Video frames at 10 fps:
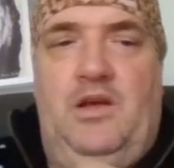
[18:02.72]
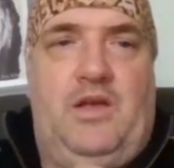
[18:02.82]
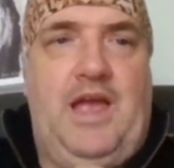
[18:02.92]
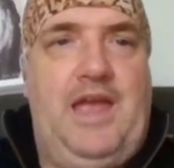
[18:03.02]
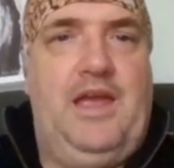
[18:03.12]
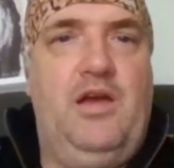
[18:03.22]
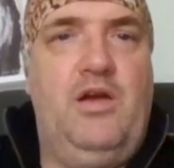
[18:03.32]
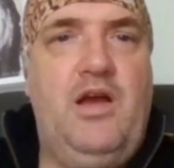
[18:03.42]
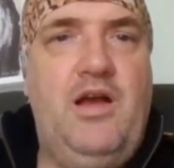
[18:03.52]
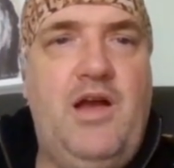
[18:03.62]
Okay,
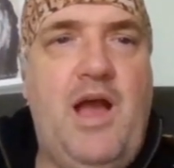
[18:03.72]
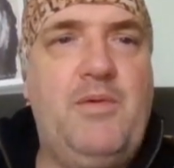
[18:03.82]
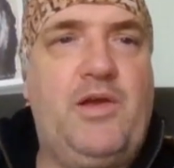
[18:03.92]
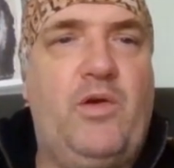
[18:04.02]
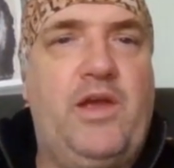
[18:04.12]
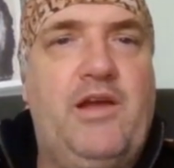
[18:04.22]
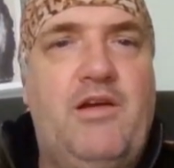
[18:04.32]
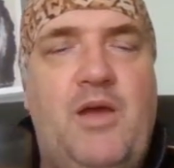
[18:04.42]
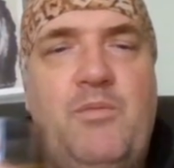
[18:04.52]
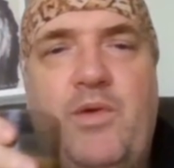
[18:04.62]
how am I going here?
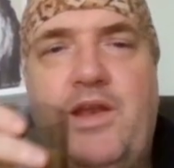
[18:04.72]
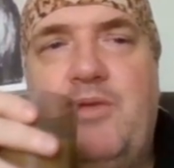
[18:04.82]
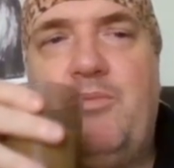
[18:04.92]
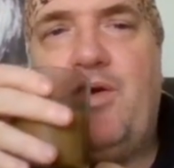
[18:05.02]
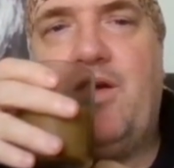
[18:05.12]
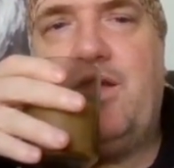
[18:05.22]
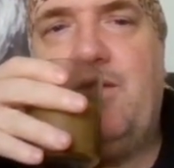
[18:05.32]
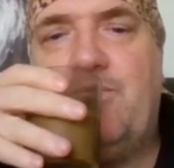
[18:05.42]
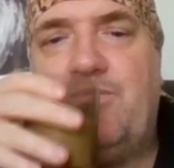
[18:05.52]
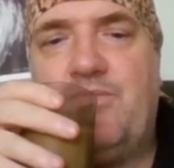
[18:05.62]
I'm winning by
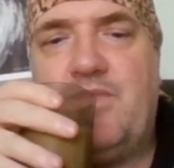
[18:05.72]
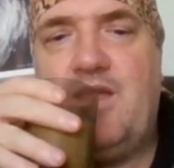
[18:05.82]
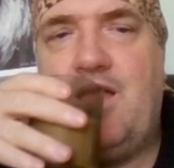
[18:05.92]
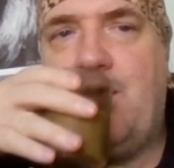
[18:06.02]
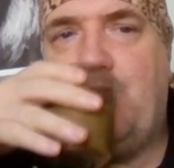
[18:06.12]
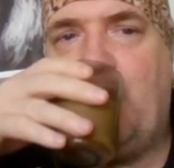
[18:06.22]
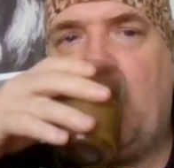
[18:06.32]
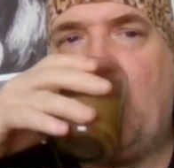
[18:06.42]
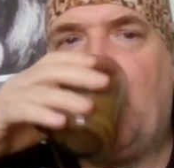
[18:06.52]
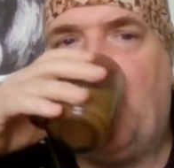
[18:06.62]

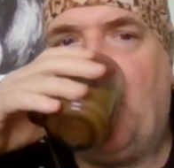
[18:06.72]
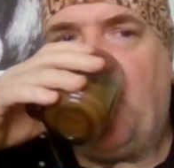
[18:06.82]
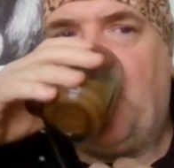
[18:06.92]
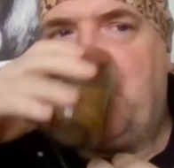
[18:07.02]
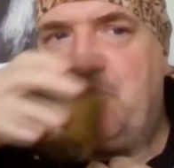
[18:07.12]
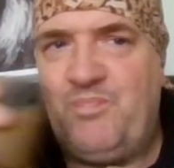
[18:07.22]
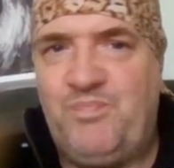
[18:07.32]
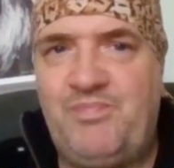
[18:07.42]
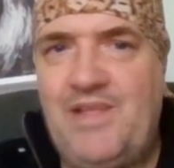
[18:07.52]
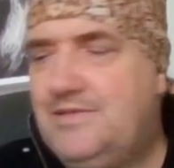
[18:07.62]

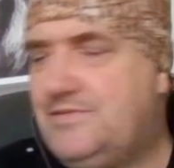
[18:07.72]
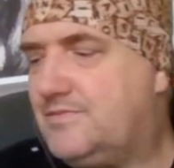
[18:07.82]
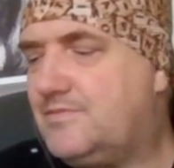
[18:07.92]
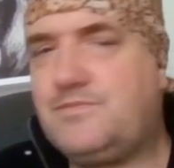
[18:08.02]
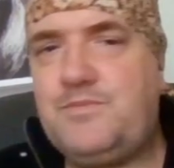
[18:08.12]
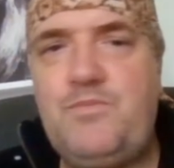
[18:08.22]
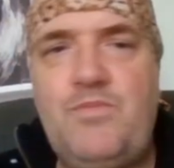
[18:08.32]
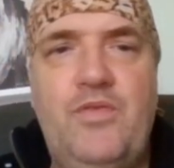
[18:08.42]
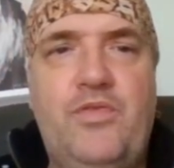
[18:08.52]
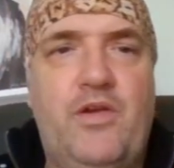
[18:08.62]

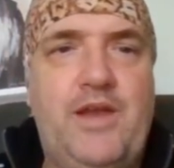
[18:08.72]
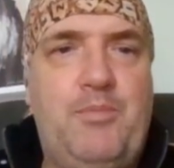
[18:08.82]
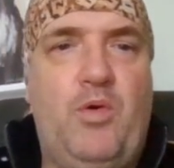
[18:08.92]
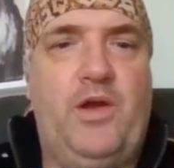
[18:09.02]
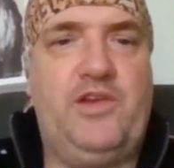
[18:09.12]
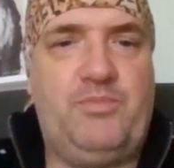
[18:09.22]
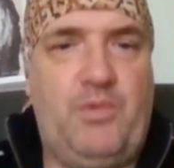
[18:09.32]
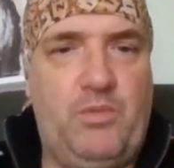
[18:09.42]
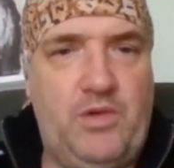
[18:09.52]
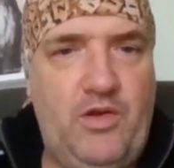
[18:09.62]
38 points,
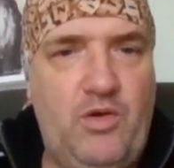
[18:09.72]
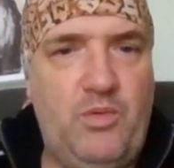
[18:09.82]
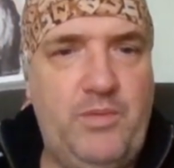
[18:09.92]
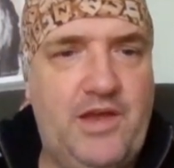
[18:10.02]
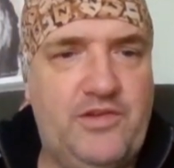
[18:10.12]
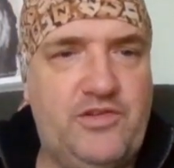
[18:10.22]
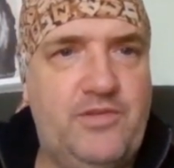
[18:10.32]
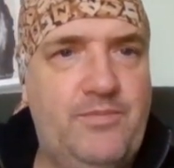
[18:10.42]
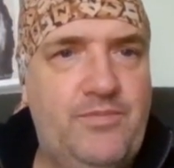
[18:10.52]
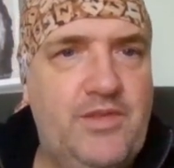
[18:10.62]
but we're not home yet.
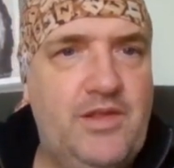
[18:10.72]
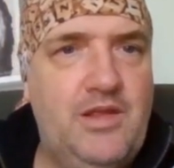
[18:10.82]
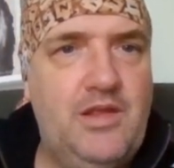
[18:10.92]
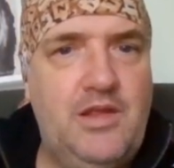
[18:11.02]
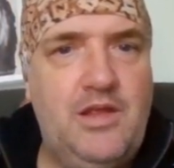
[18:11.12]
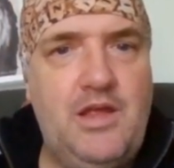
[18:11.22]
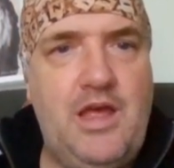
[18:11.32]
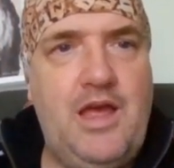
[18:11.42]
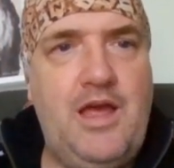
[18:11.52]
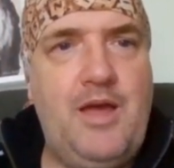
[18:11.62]

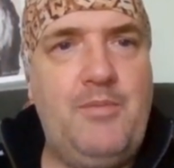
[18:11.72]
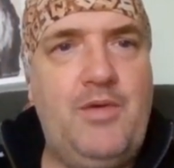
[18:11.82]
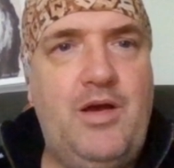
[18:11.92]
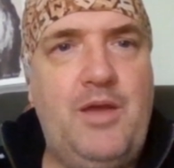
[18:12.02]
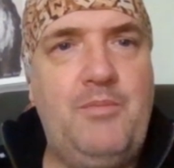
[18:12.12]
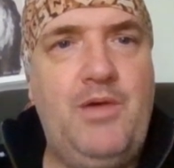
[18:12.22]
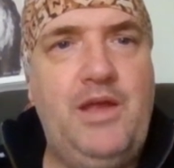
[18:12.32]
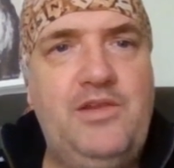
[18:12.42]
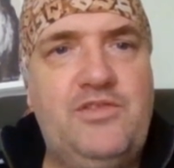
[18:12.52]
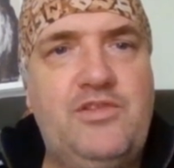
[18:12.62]
I
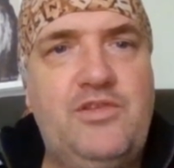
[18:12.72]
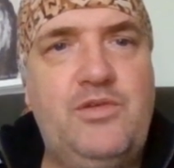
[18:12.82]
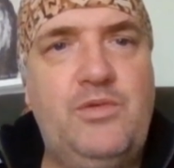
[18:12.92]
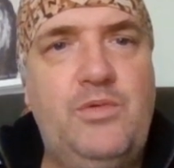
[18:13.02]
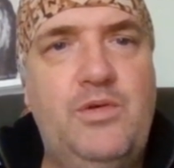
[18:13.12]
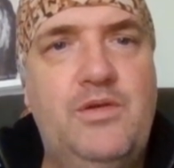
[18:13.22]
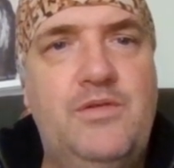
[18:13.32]
might do...